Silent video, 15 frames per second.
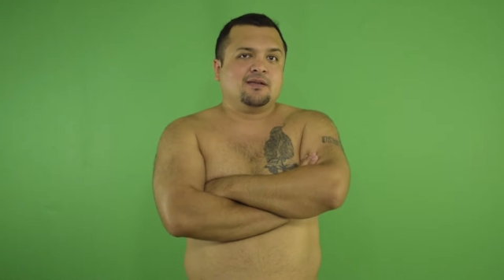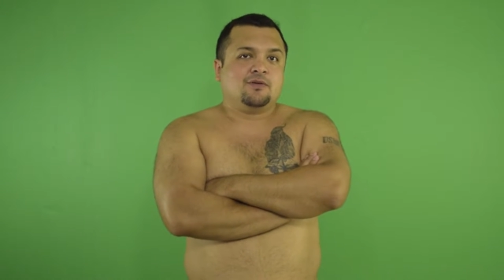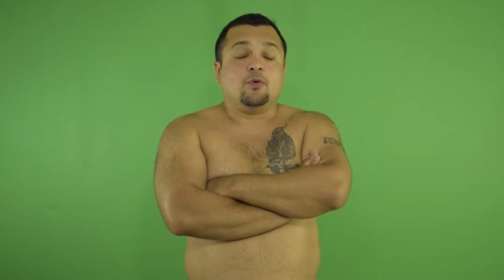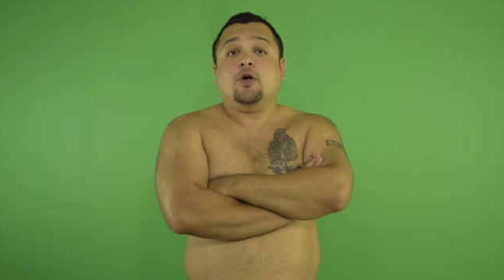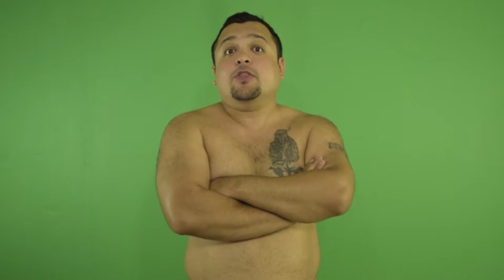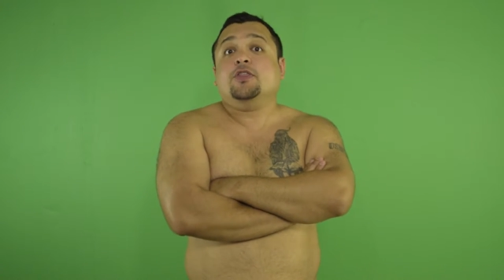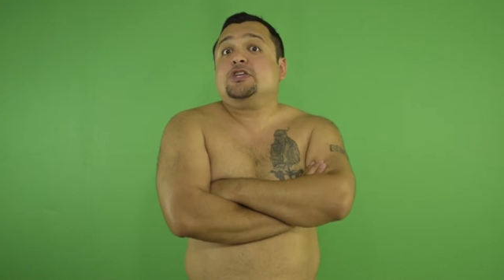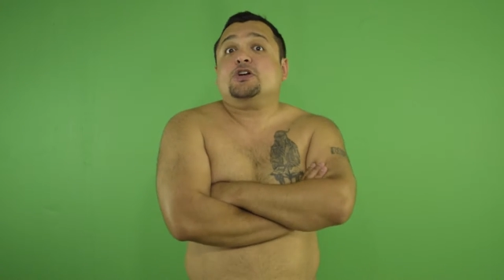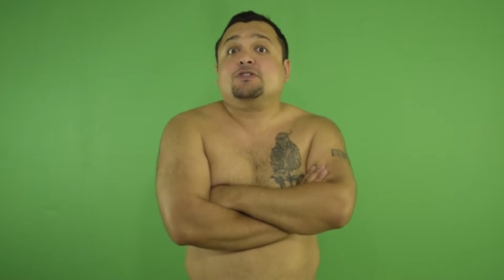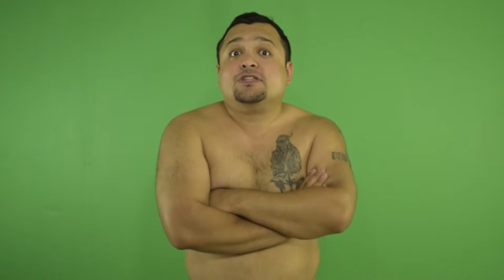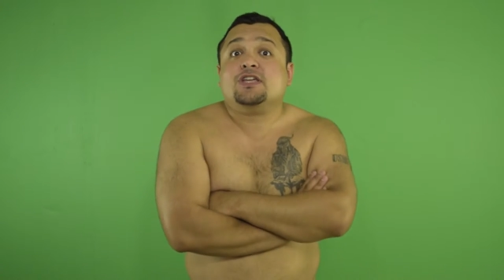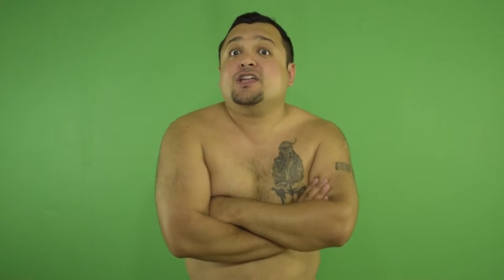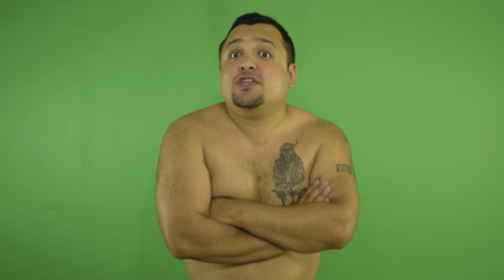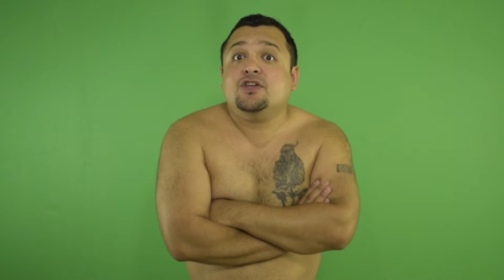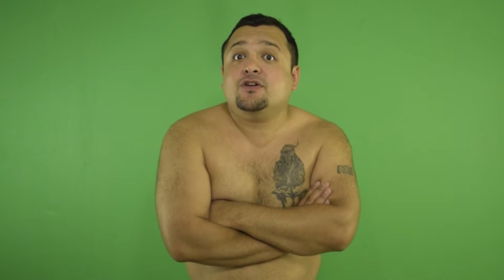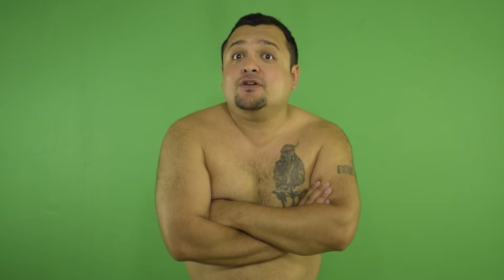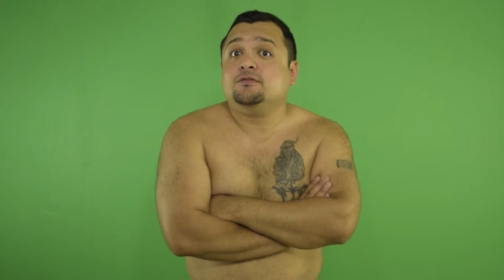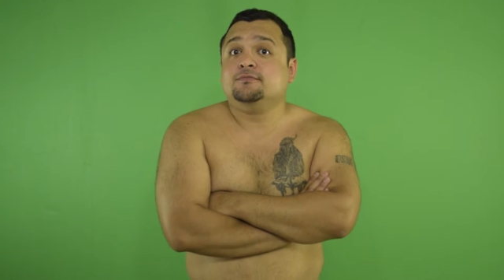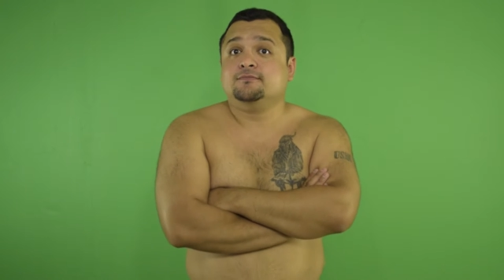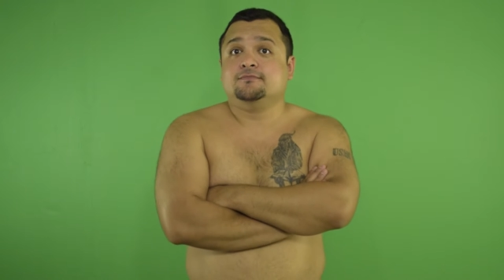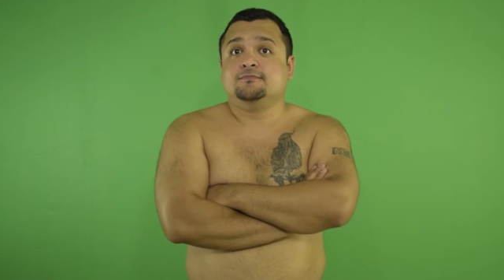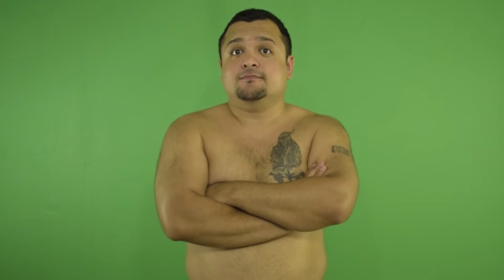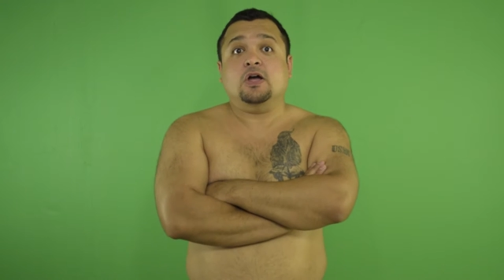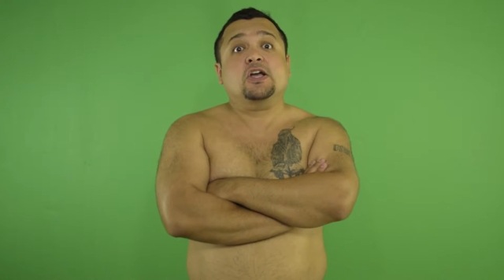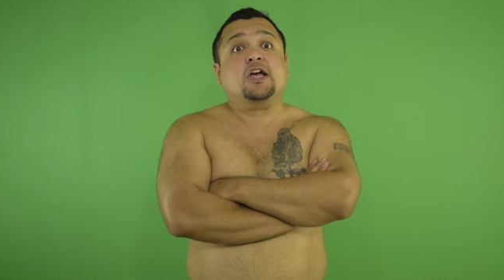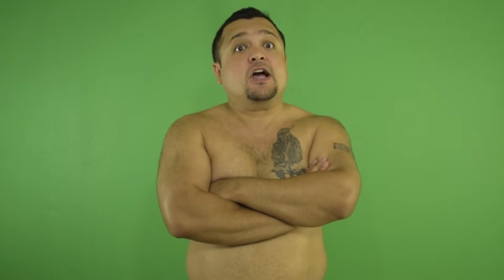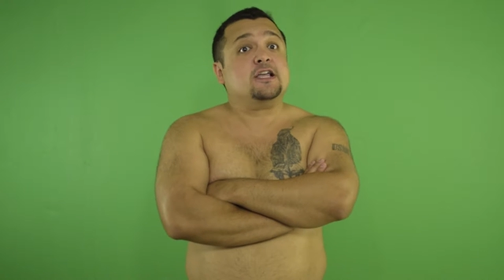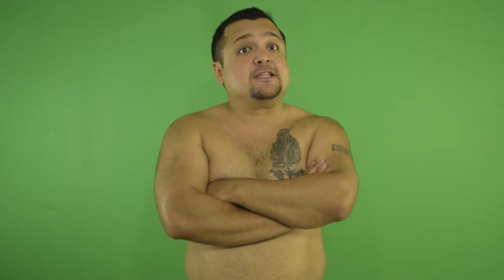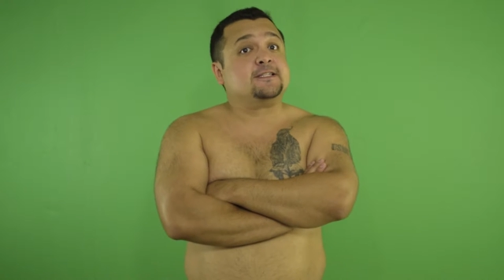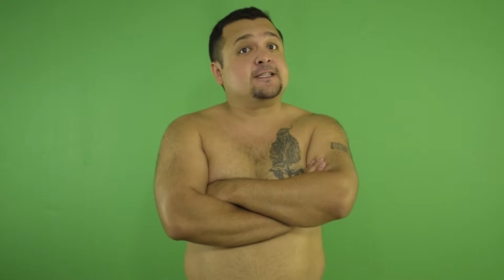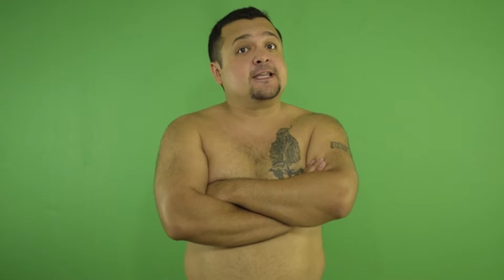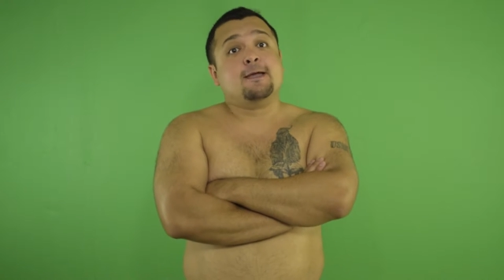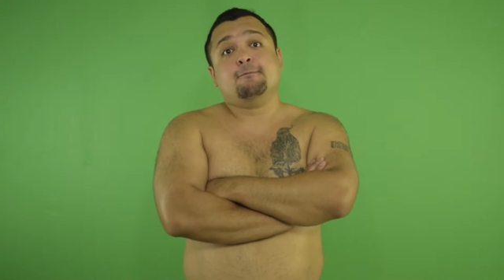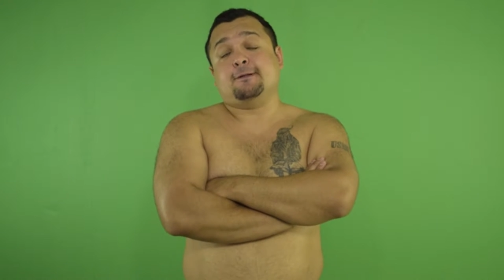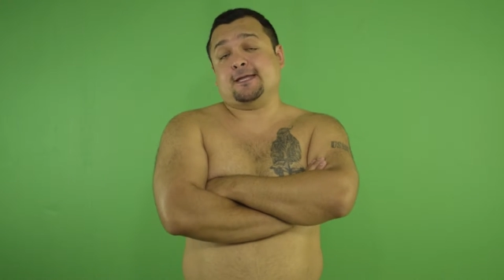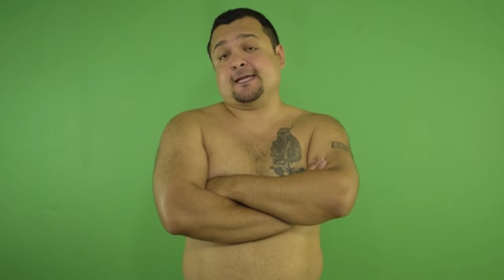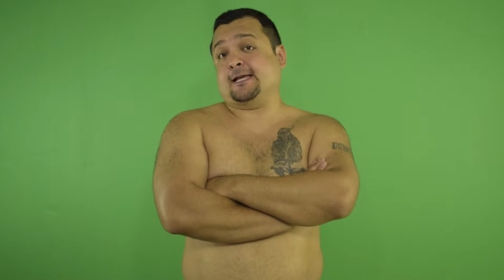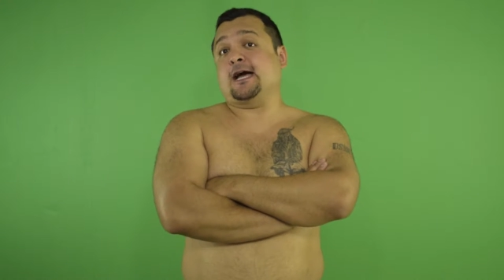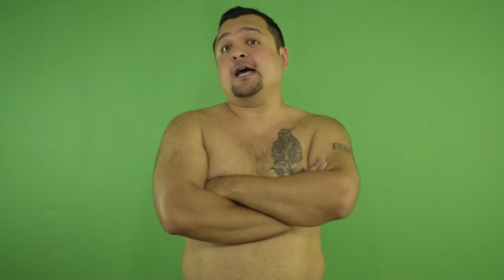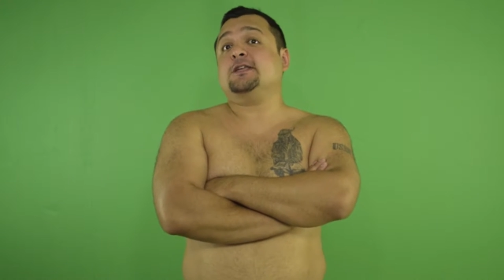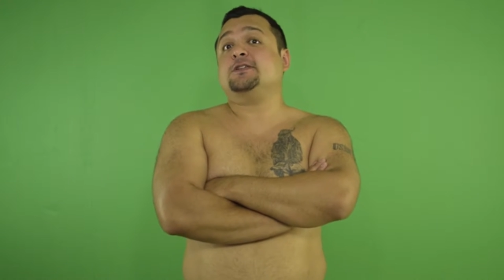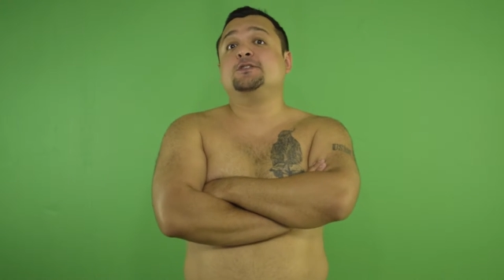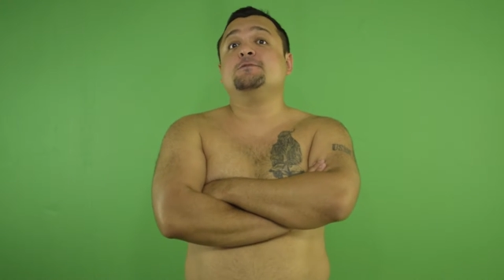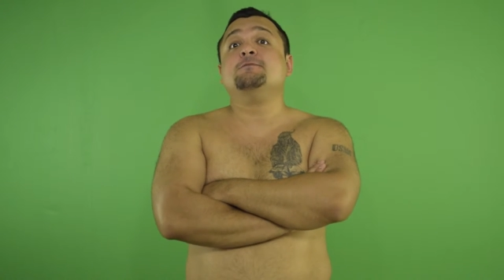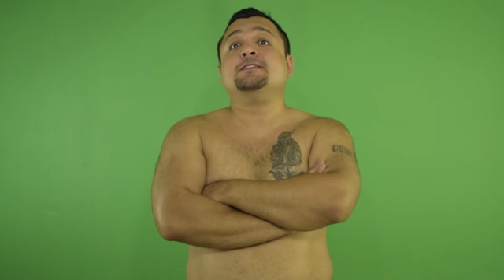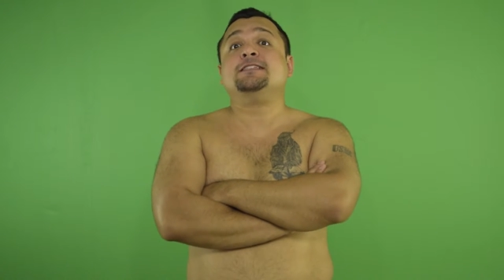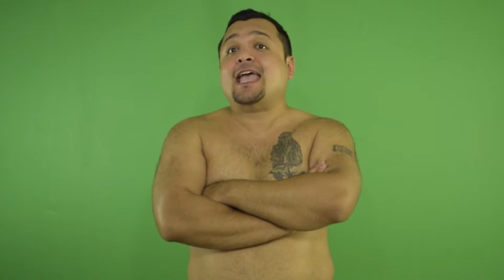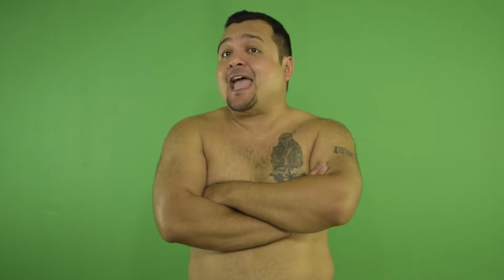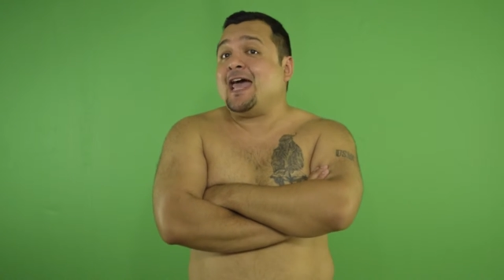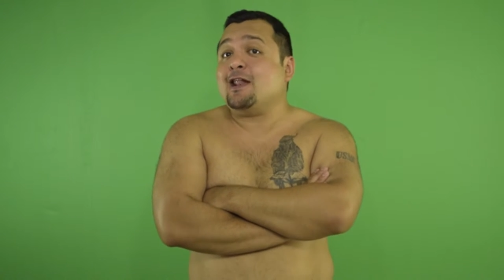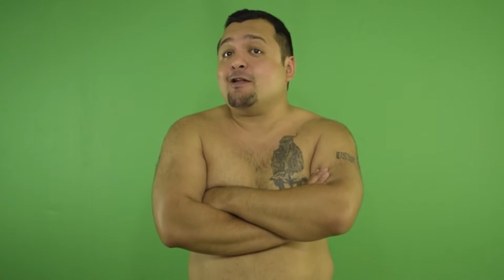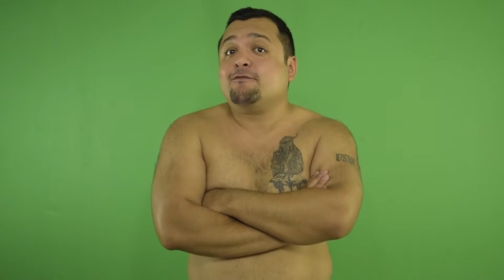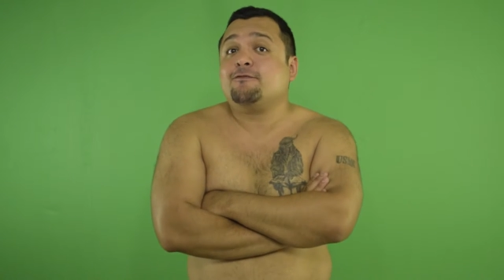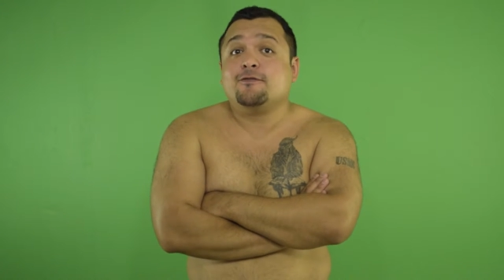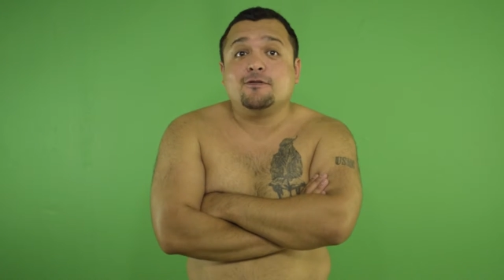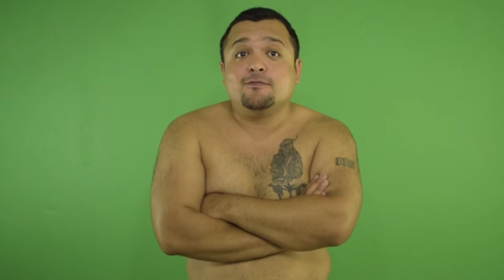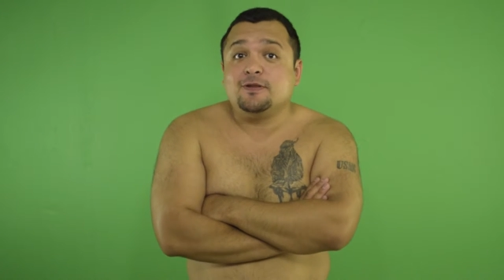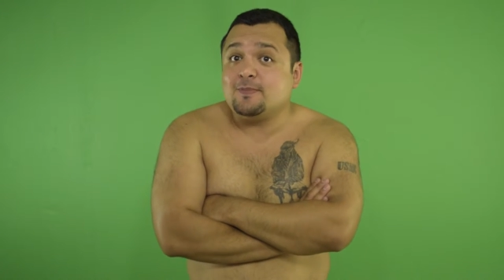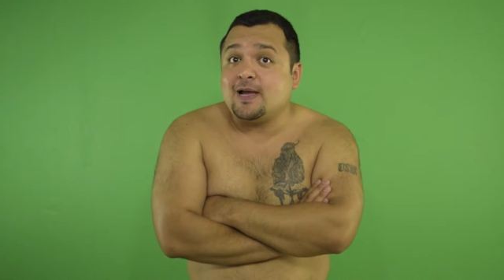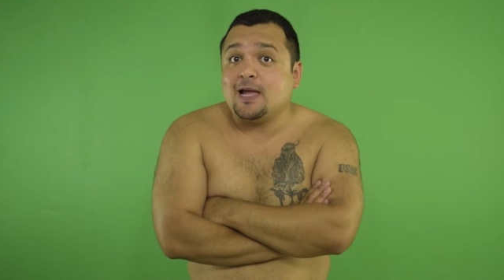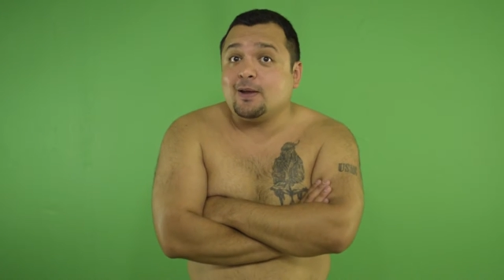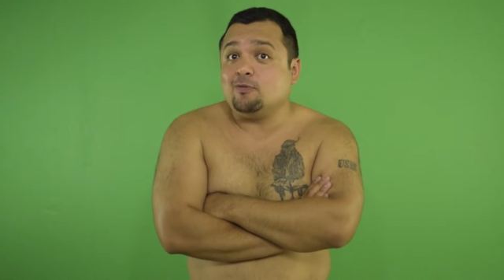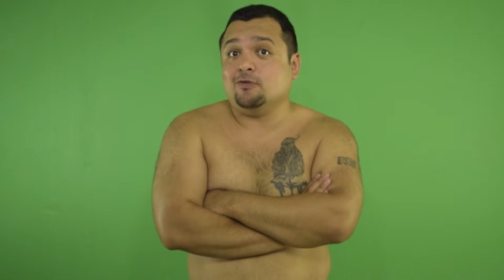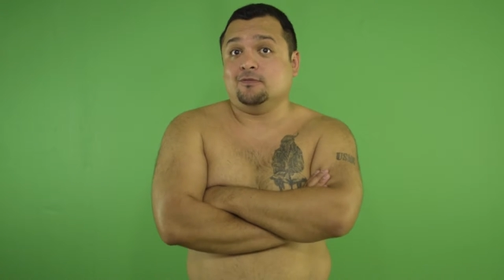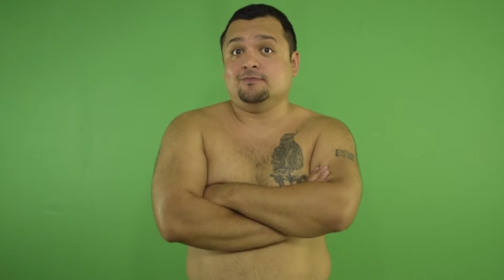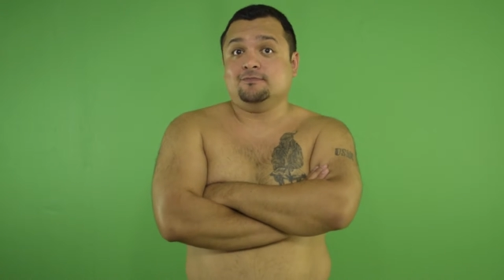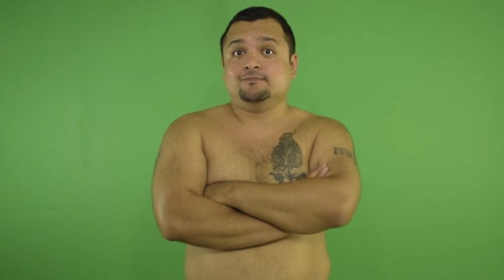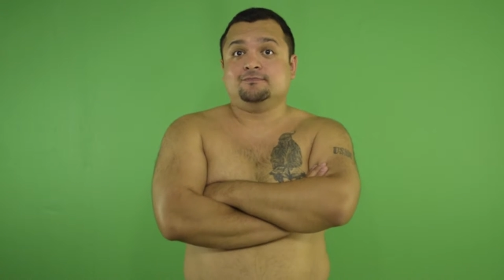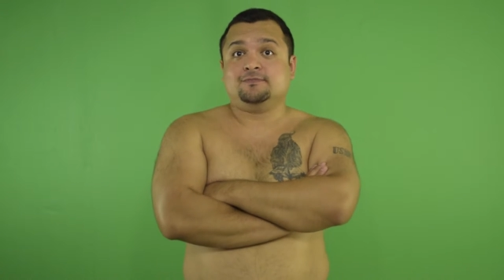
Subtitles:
Well, the joke's on you. My cosplay costume is Adam from the Bible.